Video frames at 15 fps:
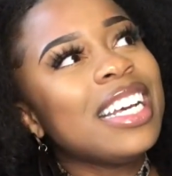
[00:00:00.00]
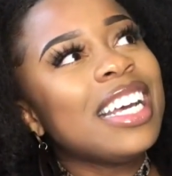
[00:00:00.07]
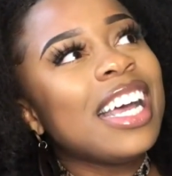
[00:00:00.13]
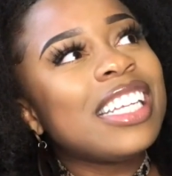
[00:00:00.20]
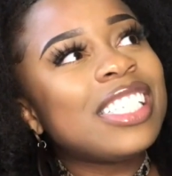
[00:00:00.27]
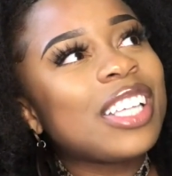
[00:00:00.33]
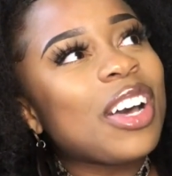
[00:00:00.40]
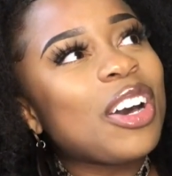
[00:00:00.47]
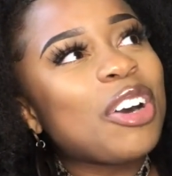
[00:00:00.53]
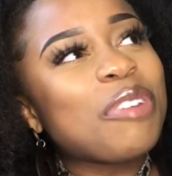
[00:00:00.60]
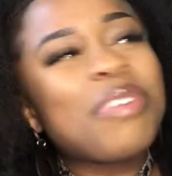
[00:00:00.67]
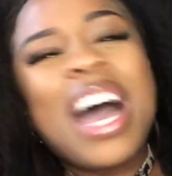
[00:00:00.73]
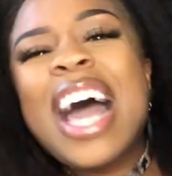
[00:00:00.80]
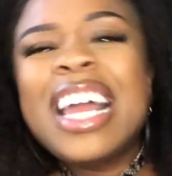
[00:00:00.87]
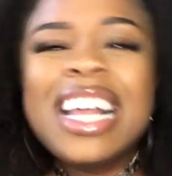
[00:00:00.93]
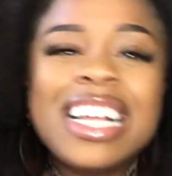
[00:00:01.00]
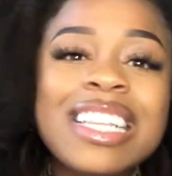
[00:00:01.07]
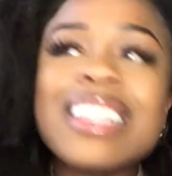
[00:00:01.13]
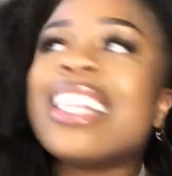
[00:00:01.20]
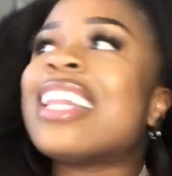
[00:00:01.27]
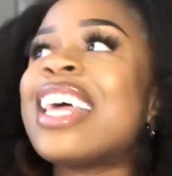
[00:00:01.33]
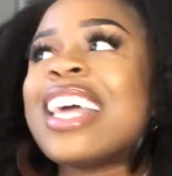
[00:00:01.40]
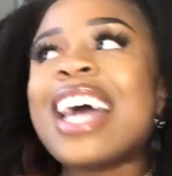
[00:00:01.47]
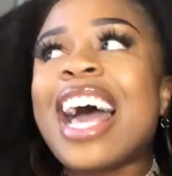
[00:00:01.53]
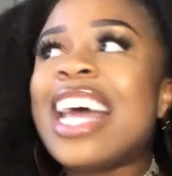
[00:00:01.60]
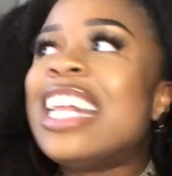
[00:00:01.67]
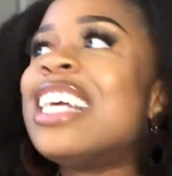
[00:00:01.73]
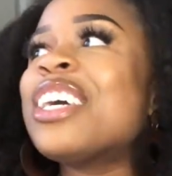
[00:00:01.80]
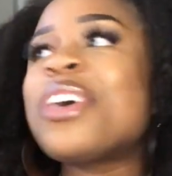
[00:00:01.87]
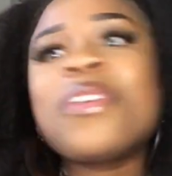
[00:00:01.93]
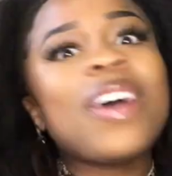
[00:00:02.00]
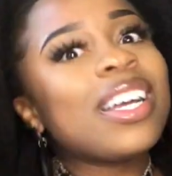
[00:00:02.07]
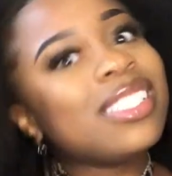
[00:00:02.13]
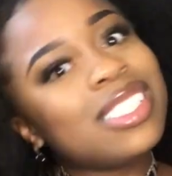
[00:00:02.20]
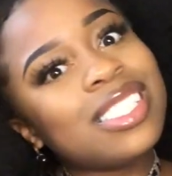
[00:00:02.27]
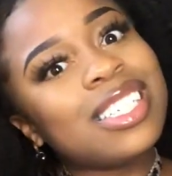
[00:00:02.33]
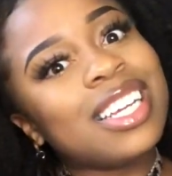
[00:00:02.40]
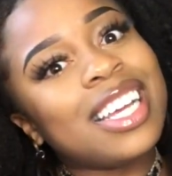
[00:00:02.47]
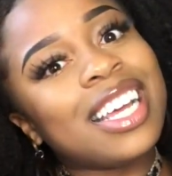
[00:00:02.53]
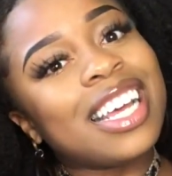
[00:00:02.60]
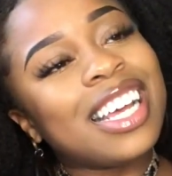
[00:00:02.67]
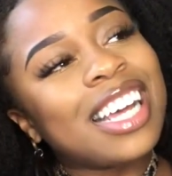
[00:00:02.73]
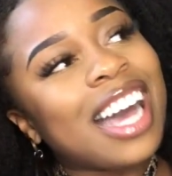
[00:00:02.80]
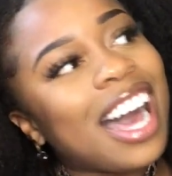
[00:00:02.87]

So, but I didn't question it.